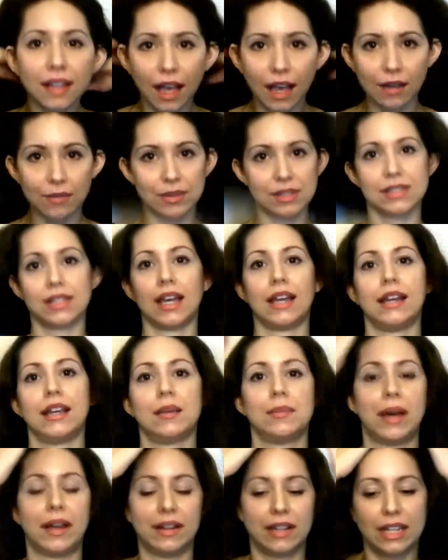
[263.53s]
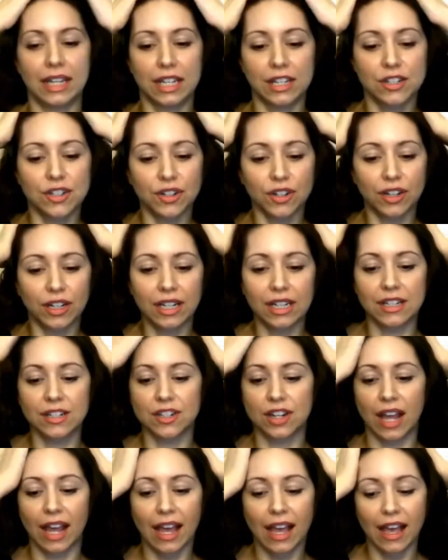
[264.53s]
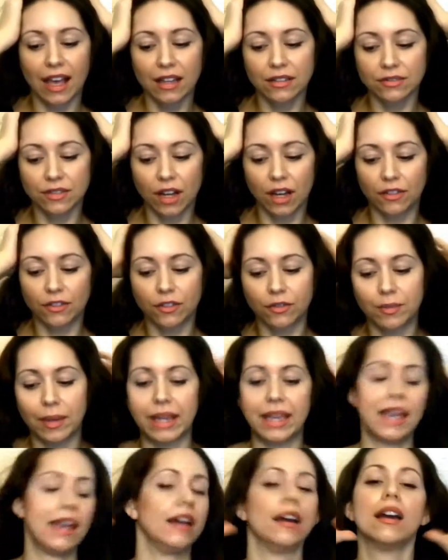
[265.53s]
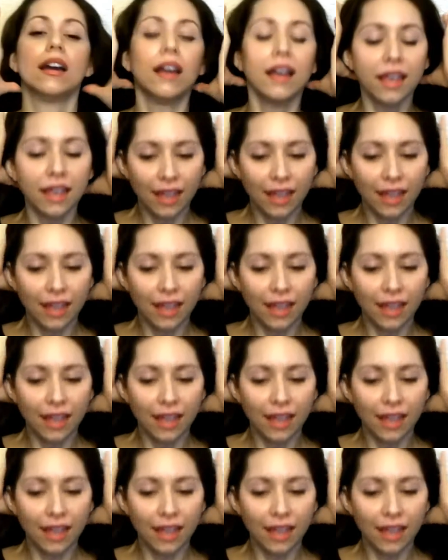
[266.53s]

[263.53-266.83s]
I was cutting about 1 inch or 1.5 inches off of my hair.